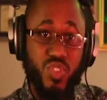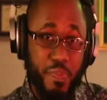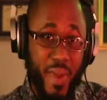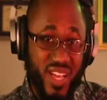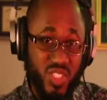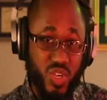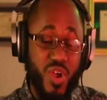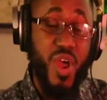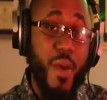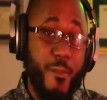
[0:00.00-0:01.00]
master
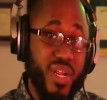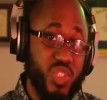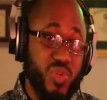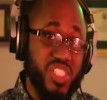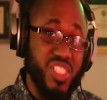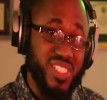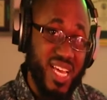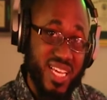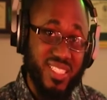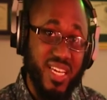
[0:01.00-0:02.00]
penetration
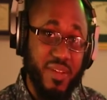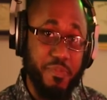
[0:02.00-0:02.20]
testing,